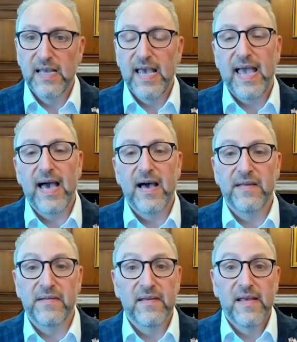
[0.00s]

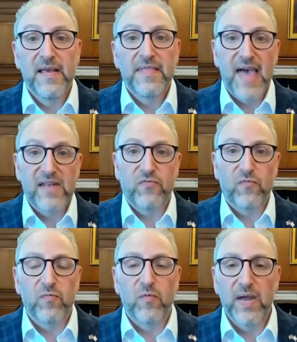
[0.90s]
And that's
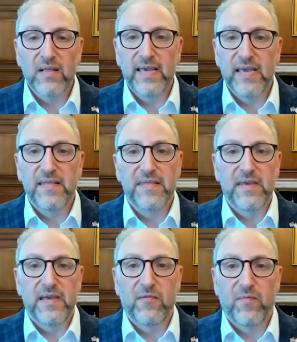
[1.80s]
really
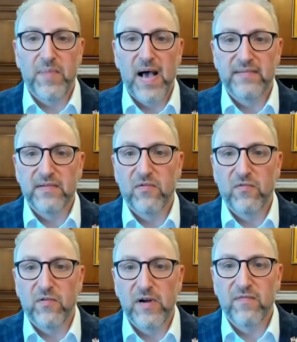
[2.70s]
the
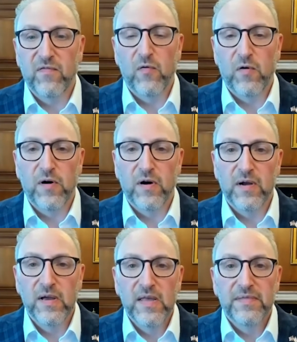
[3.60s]
repository
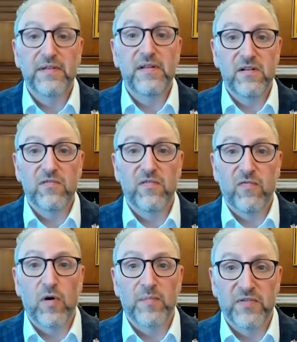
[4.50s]
for the digital
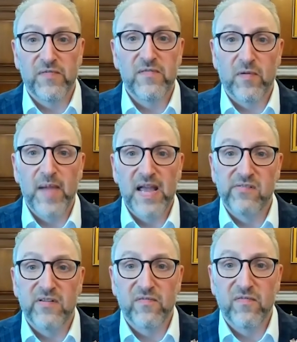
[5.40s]
forms of
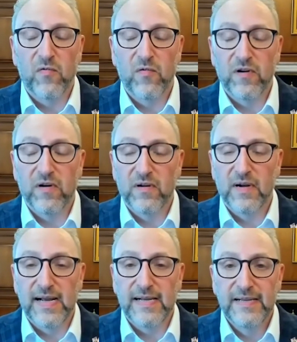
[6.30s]
information
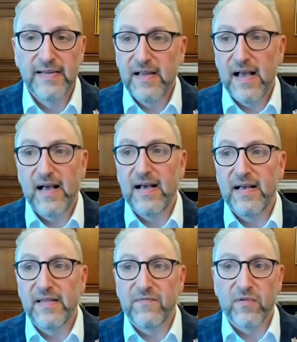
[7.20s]
for
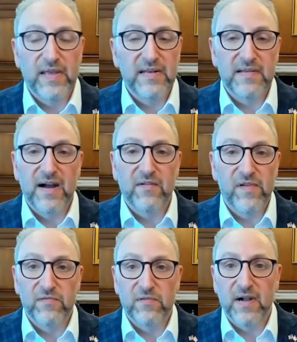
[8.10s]
the entire
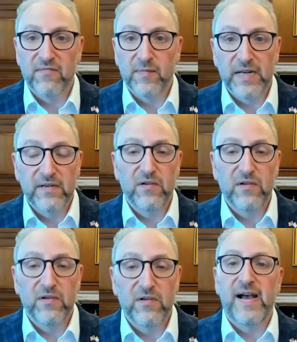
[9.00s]
federal government. And you'll
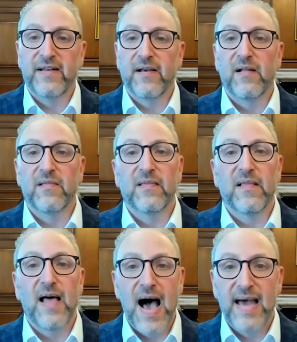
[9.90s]
find a
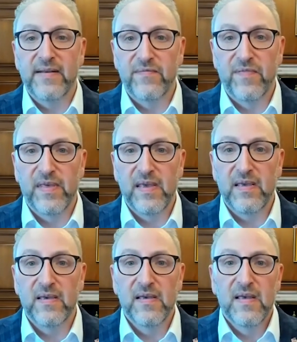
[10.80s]
lot of
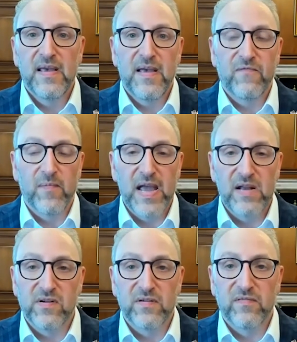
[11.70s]
the
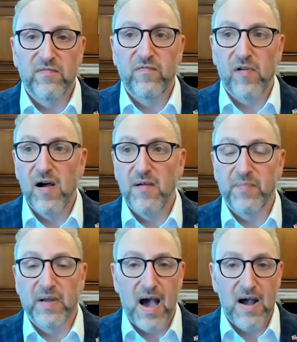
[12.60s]
information from
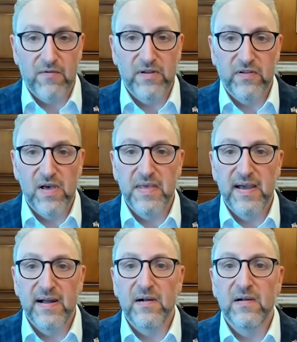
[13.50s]
Congress on
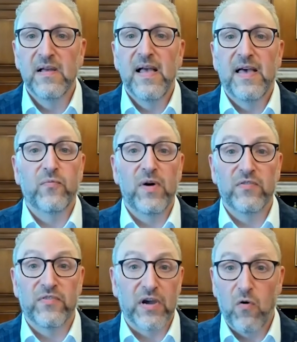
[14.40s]
there, as well
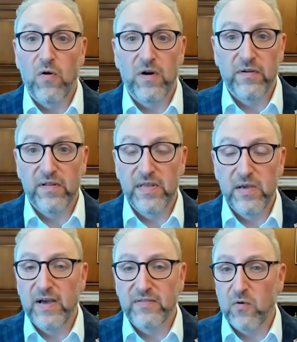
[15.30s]
as the
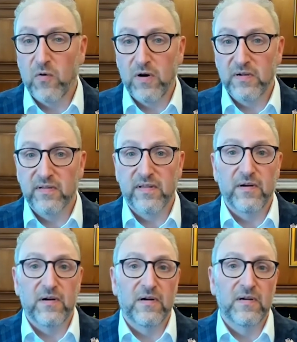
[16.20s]
US courts. There
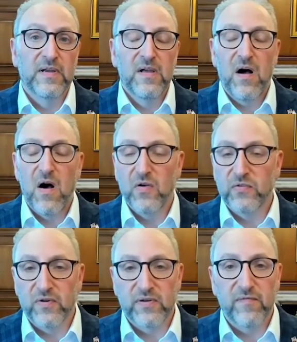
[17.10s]
are all
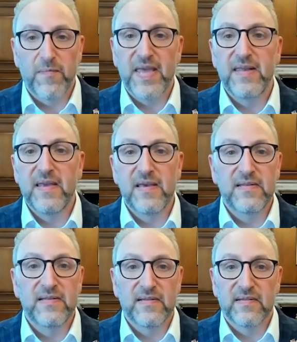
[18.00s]
sorts of
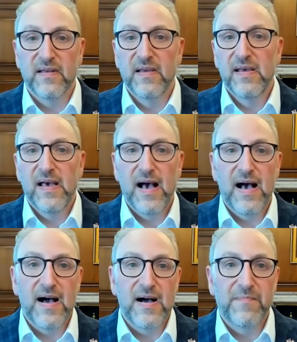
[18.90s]
opinions.
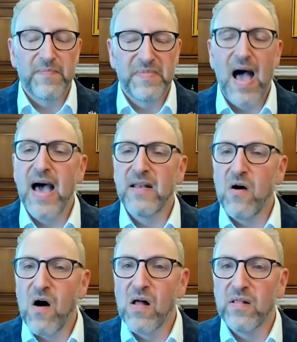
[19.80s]
Not
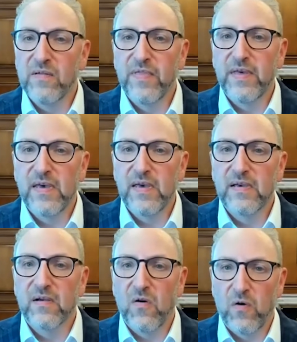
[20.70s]
all of
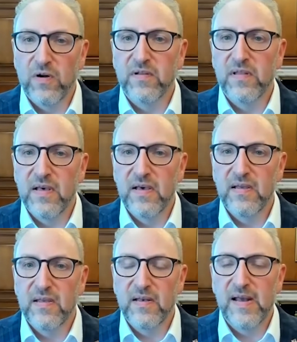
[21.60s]
the courts in
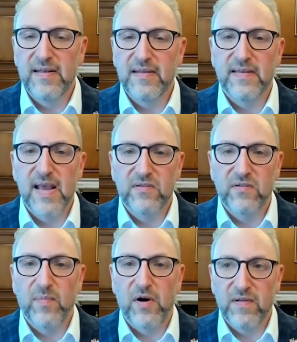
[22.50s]
the United States
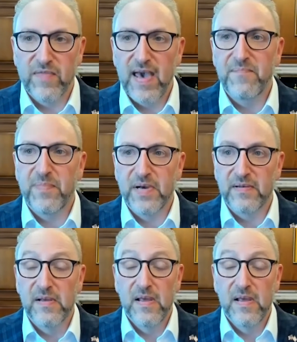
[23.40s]
are part of that, but